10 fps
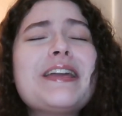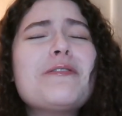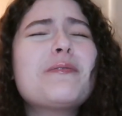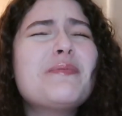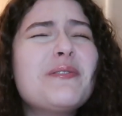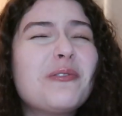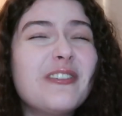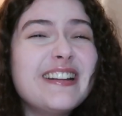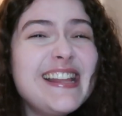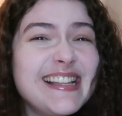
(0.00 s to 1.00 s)
it would be
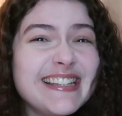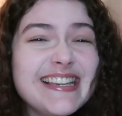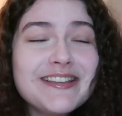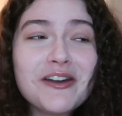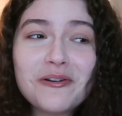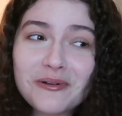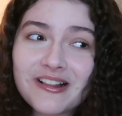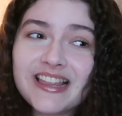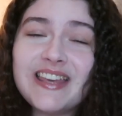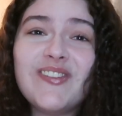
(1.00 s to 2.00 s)
really
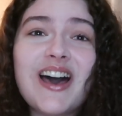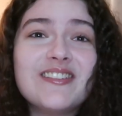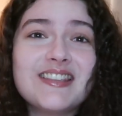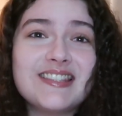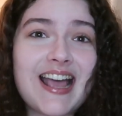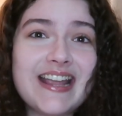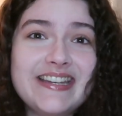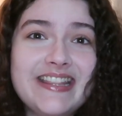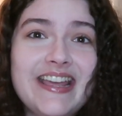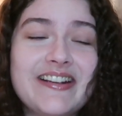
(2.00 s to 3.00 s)
cool if I was assigned
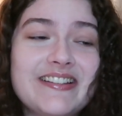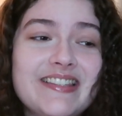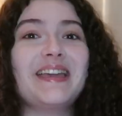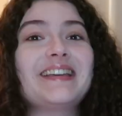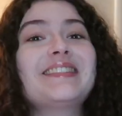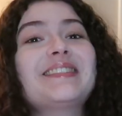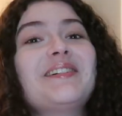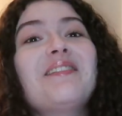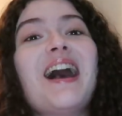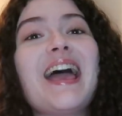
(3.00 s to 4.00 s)
to theirs. Okay,
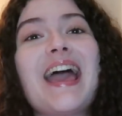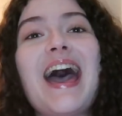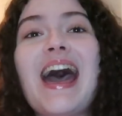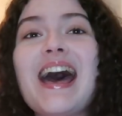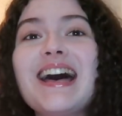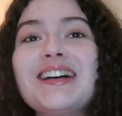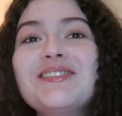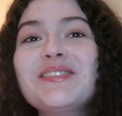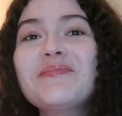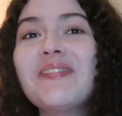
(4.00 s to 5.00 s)
so I
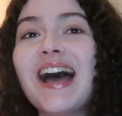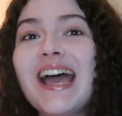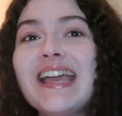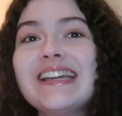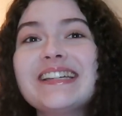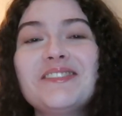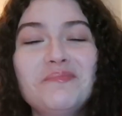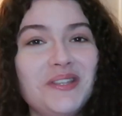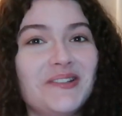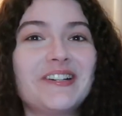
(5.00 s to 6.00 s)
have my
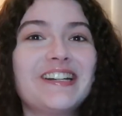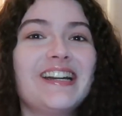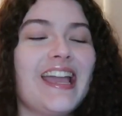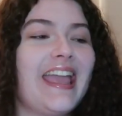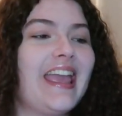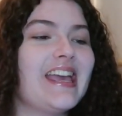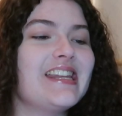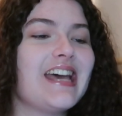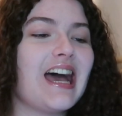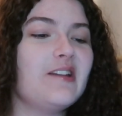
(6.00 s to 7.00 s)
computer
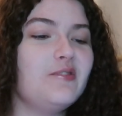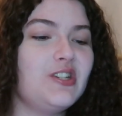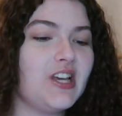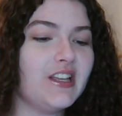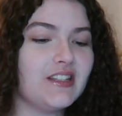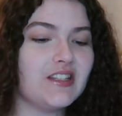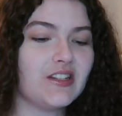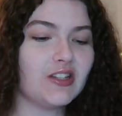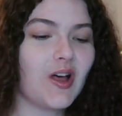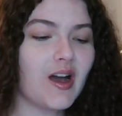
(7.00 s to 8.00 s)
and I'm
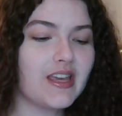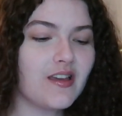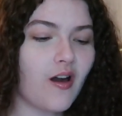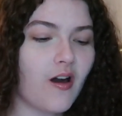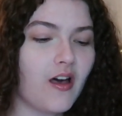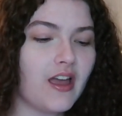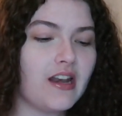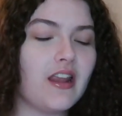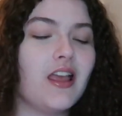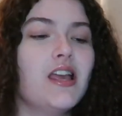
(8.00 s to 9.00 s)
just logging
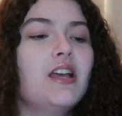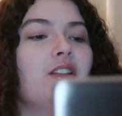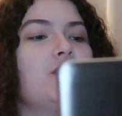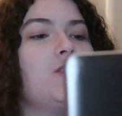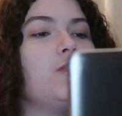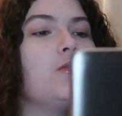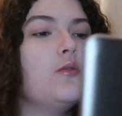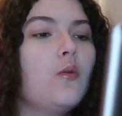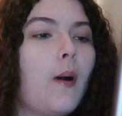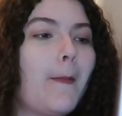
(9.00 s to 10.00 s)
on
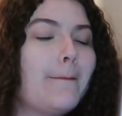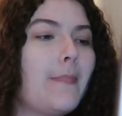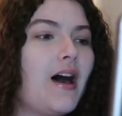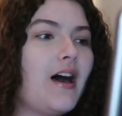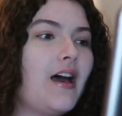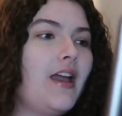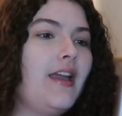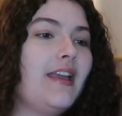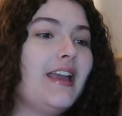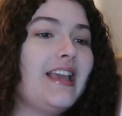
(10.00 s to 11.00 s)
to
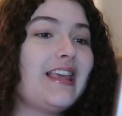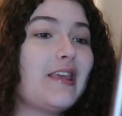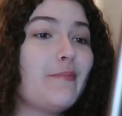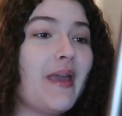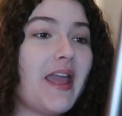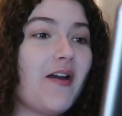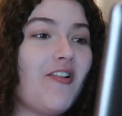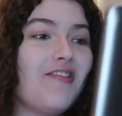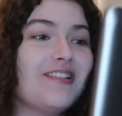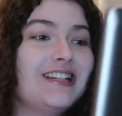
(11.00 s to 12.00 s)
my
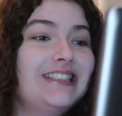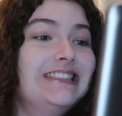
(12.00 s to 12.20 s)
email.